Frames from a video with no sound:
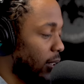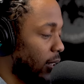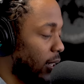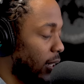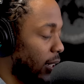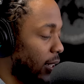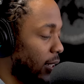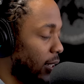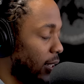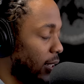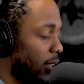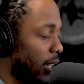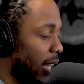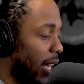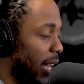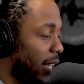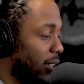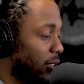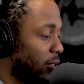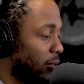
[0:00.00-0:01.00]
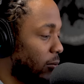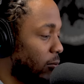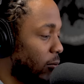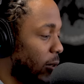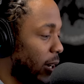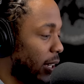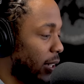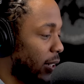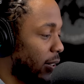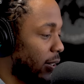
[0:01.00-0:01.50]
The last
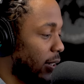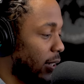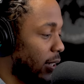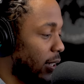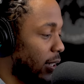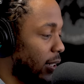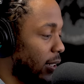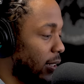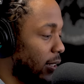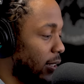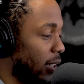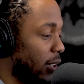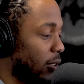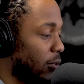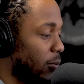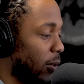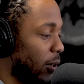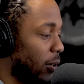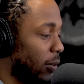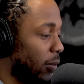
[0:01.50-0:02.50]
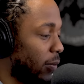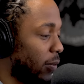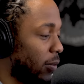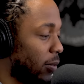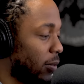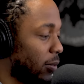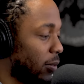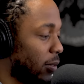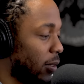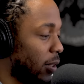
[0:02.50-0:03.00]
record, Duckworth.
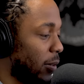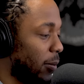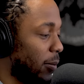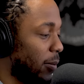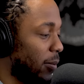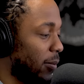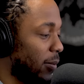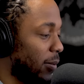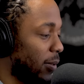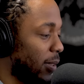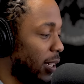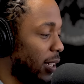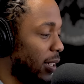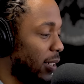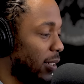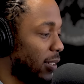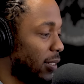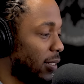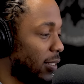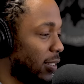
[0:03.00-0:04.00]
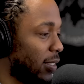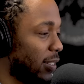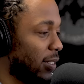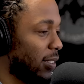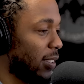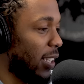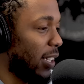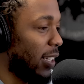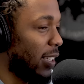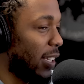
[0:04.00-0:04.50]
Oh man. Yeah. So good.
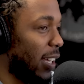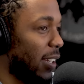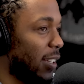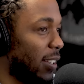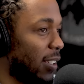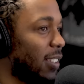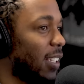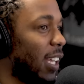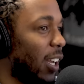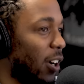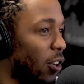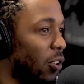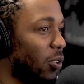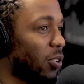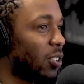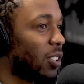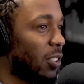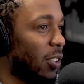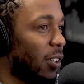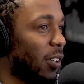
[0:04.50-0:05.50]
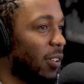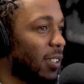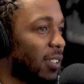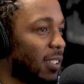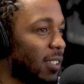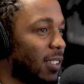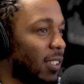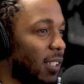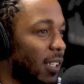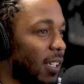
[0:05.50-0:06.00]
And the story to tell on that,
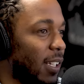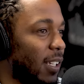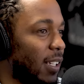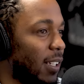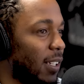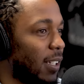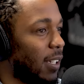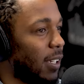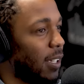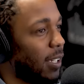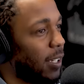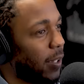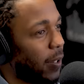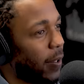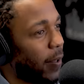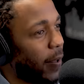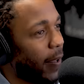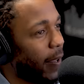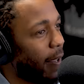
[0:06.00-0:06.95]
man. Yeah. Hey, man, and